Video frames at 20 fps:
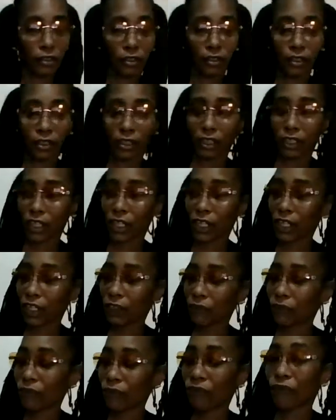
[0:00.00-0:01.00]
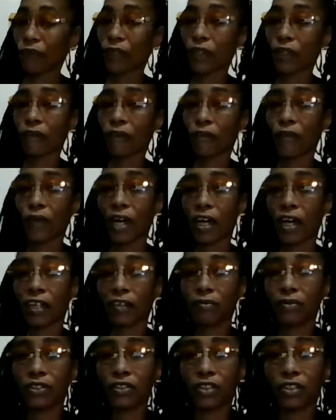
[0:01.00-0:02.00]
And fuck
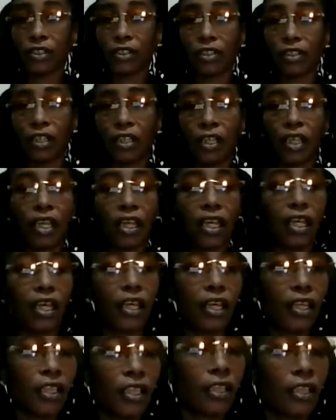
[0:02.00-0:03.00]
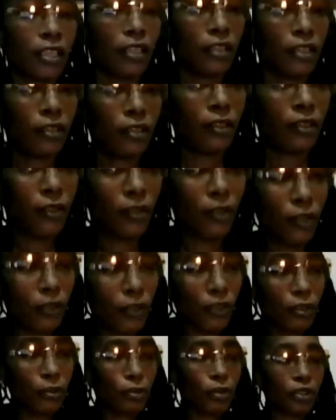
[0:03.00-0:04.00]
5G, you know what I'm
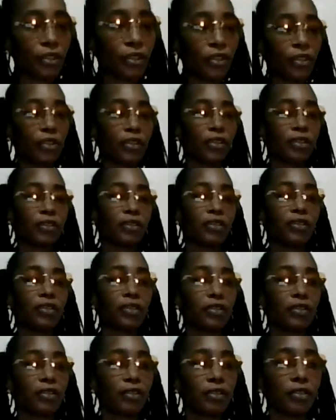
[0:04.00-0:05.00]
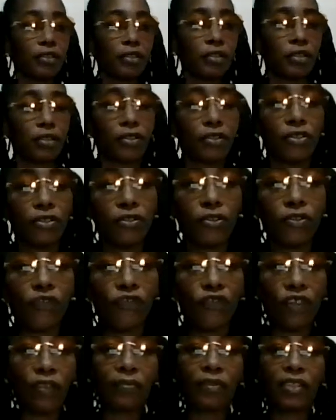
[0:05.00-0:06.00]
saying? You're
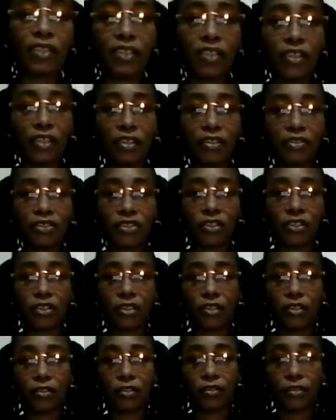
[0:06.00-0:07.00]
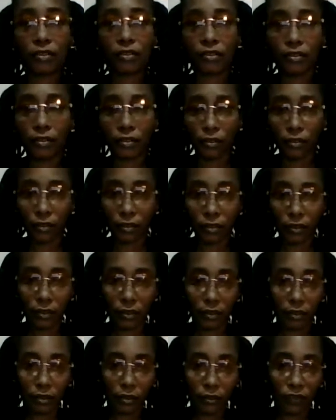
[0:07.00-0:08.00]
15G.
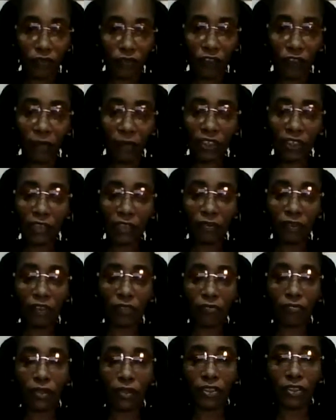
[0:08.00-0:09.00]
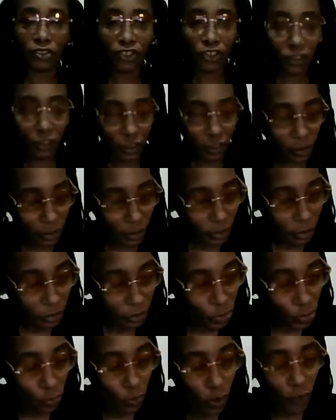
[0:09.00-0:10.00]
15th dimension,
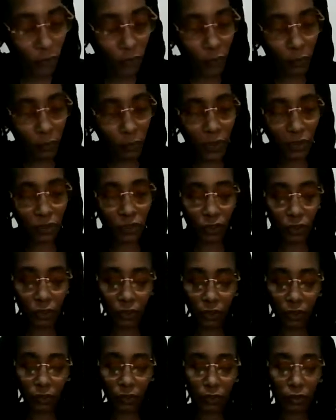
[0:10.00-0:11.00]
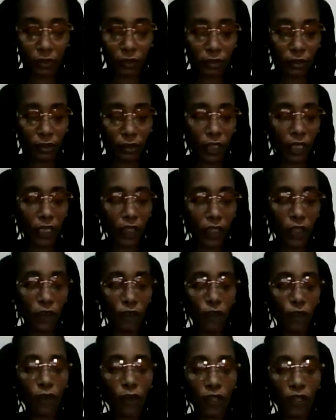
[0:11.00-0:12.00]
12th dimension. I love you, I
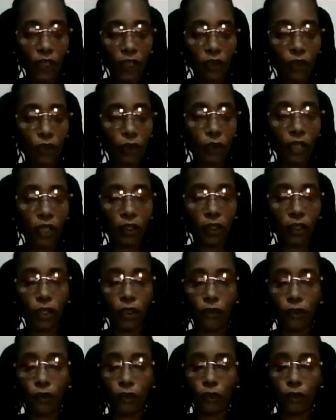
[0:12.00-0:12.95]
love you, I love you.